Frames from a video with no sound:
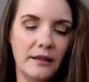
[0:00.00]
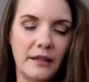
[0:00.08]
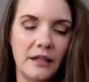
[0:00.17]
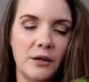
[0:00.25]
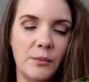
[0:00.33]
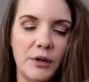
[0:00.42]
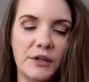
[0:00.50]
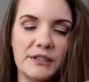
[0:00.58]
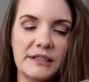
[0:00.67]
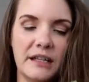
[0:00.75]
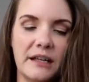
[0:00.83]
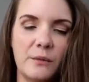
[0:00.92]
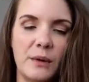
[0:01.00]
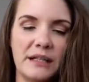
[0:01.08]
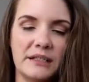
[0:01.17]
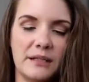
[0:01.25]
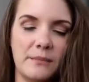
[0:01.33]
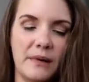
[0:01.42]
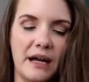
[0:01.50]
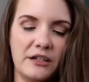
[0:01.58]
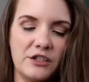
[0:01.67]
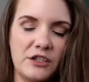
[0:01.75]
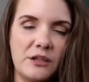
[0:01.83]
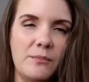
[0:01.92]
The purse that I went to
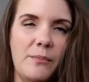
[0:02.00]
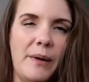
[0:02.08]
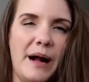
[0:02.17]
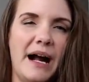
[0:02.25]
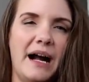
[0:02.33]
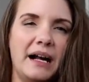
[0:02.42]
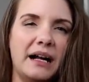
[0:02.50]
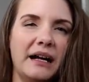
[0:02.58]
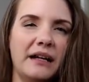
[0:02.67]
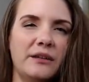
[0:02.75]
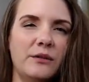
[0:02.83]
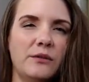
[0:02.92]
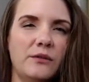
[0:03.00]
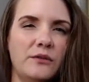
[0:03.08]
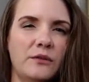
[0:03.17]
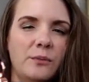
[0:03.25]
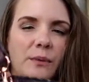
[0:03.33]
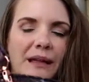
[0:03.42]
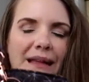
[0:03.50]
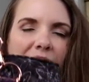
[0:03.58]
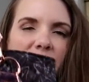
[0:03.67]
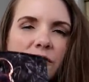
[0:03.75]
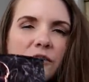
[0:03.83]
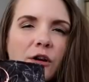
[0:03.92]
match the bag, I used my
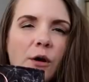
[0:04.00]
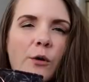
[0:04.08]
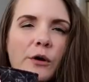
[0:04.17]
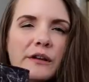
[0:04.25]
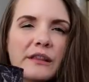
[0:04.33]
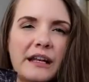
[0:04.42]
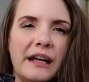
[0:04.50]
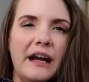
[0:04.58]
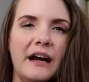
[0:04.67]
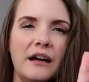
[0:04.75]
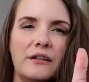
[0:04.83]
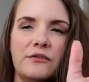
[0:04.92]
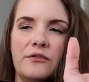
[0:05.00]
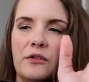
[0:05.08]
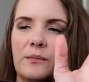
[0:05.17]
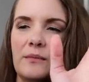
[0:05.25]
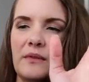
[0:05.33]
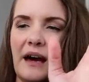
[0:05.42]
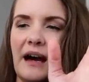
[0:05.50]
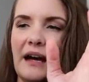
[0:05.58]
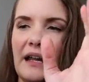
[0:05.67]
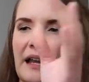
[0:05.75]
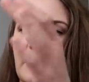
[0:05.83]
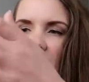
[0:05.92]
leftover cork that I had from
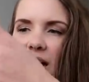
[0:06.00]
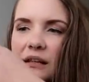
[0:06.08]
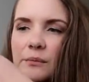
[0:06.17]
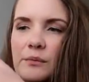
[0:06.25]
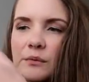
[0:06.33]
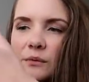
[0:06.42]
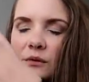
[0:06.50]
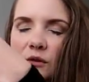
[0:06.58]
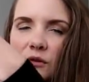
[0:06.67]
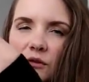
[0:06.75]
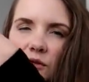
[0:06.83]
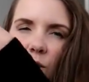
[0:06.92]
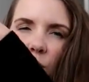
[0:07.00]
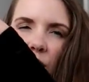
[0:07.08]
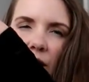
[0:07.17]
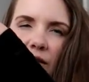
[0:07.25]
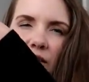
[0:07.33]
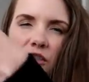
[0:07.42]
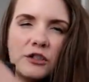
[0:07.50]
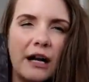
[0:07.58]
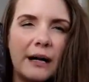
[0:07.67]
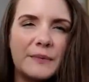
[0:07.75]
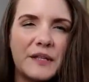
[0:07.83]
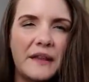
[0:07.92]
that, and I used cork on the
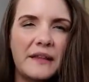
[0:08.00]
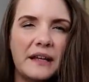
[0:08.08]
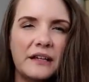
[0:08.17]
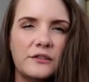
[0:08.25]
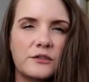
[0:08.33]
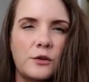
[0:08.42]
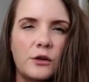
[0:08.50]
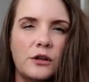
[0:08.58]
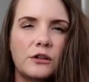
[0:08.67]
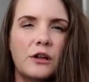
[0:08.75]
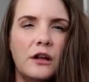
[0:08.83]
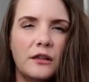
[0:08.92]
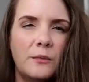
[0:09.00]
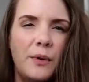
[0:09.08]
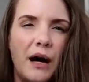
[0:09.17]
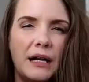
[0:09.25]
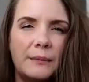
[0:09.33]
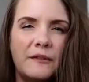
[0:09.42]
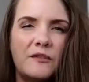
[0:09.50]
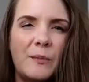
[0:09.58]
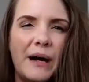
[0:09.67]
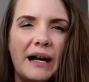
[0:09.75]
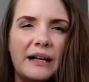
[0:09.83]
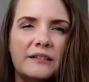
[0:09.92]
straps, and then I used cork along the bottom of the
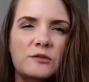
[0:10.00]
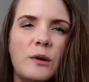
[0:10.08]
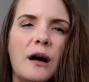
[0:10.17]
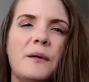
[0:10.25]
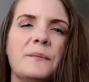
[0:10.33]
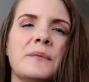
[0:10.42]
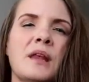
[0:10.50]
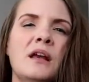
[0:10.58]
bag as well.